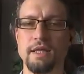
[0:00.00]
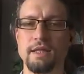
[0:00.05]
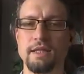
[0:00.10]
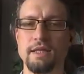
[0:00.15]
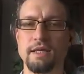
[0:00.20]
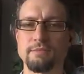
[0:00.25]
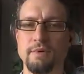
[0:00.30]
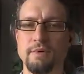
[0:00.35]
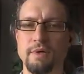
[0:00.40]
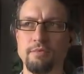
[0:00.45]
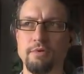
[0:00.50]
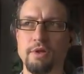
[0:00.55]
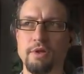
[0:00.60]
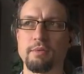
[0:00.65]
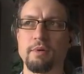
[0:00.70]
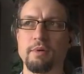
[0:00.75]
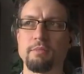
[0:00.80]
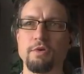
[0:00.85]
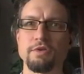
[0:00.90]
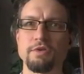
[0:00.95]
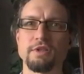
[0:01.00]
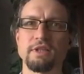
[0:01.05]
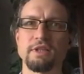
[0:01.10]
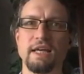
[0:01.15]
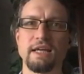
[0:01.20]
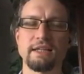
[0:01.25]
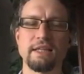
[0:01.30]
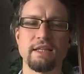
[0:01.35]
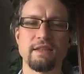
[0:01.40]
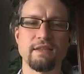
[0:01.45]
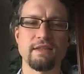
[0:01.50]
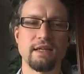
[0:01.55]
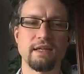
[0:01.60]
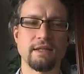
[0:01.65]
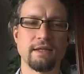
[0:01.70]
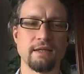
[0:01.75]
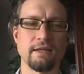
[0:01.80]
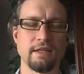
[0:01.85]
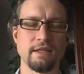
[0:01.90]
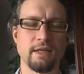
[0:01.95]
that's probably my most likely
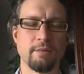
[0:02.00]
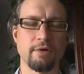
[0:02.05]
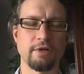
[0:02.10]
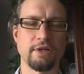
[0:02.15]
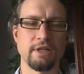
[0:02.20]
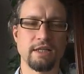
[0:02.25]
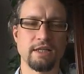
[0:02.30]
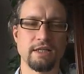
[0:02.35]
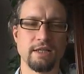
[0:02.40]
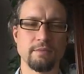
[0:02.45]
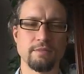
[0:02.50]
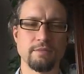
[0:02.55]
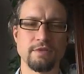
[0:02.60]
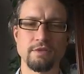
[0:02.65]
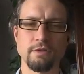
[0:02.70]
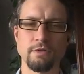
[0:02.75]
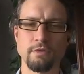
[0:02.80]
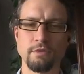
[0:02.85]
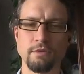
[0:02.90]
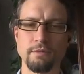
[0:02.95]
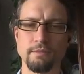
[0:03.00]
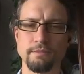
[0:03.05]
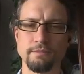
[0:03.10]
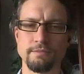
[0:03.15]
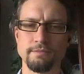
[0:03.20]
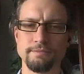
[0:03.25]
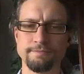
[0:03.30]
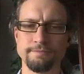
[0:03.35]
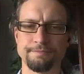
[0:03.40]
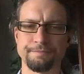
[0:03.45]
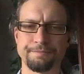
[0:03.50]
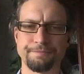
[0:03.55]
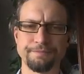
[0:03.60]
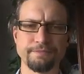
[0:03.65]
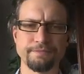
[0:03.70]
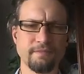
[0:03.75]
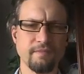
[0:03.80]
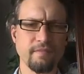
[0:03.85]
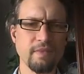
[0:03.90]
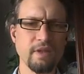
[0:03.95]
thing to come out anytime soon.
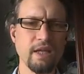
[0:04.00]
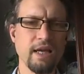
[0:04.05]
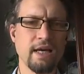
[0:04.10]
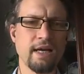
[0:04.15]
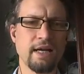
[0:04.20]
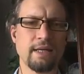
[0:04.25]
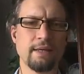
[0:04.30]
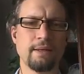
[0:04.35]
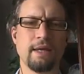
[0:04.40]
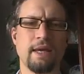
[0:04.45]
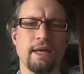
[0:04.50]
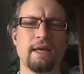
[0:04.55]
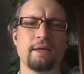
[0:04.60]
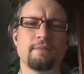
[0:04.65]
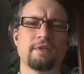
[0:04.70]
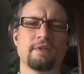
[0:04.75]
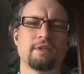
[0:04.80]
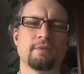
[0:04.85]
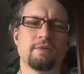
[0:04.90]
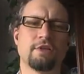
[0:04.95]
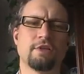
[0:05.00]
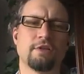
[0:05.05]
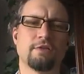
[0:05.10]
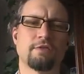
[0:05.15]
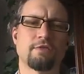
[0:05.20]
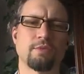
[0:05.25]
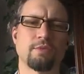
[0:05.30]
I am in the middle of